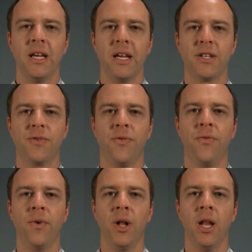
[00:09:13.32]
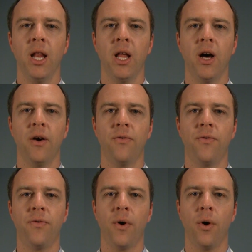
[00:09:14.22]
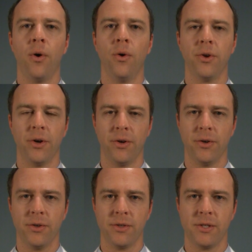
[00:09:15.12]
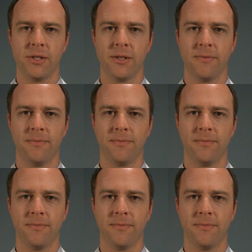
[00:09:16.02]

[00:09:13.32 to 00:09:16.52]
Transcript: It's full of folders.